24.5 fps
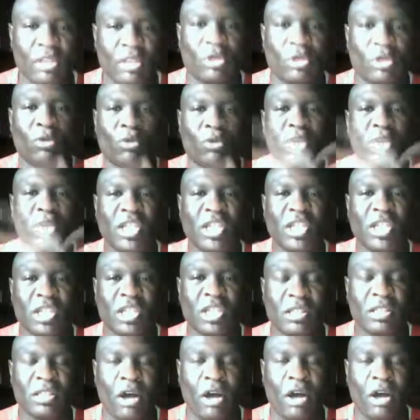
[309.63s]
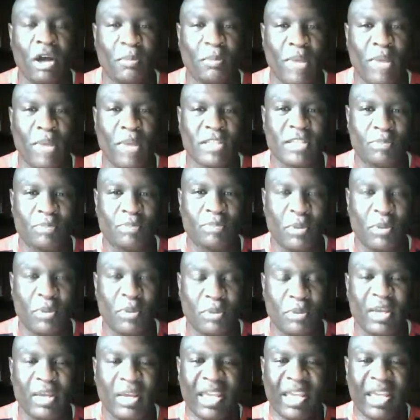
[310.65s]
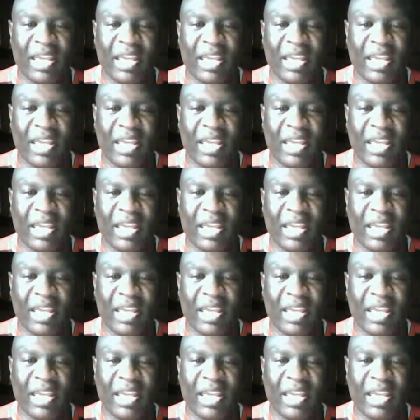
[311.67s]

the richest oppressed people